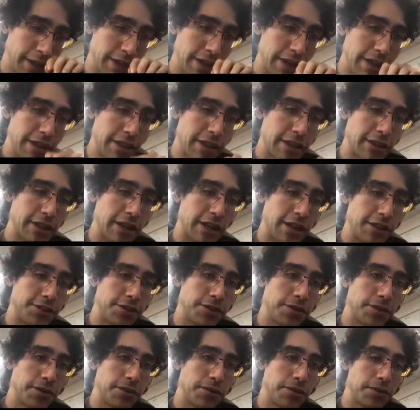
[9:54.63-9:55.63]
that tells
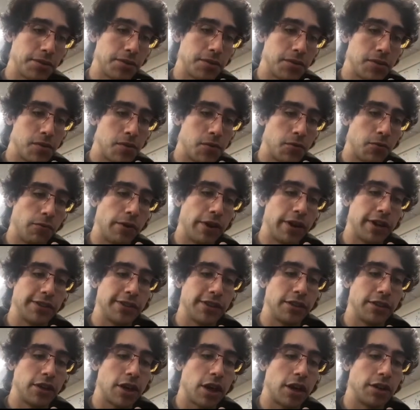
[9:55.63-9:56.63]
you what is in
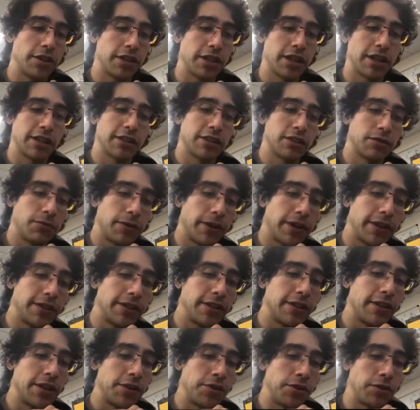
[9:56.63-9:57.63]
context, what is it
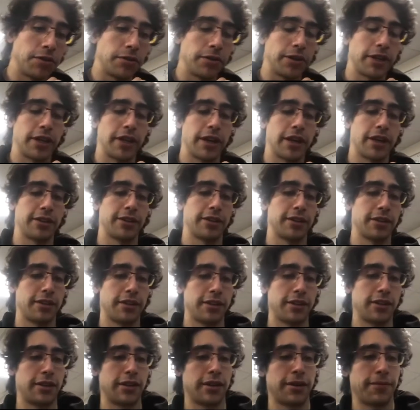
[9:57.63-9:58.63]
that you're looking at.
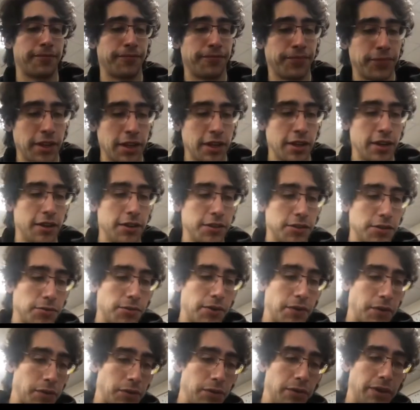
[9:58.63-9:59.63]
So what
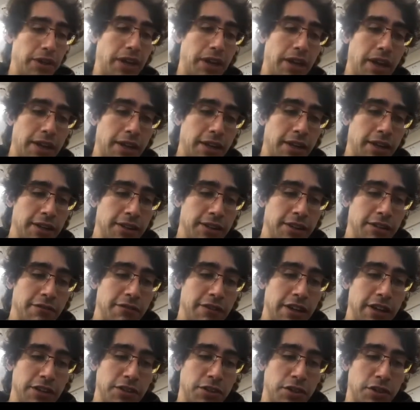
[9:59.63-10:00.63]
we're looking at is a
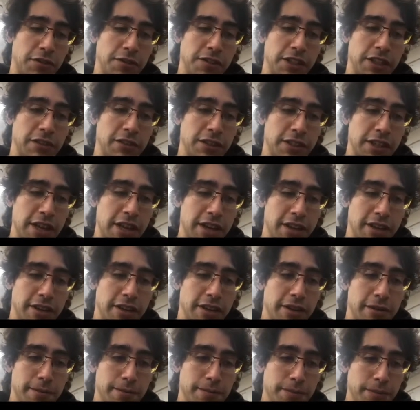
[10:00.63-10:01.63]
vector of size n.
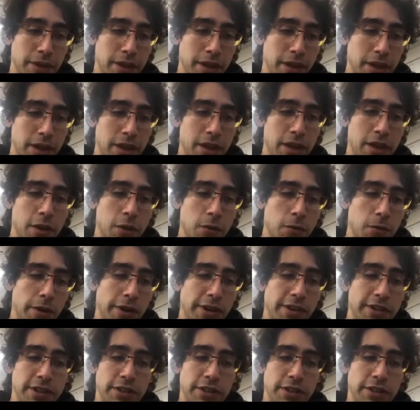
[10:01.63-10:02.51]
What is in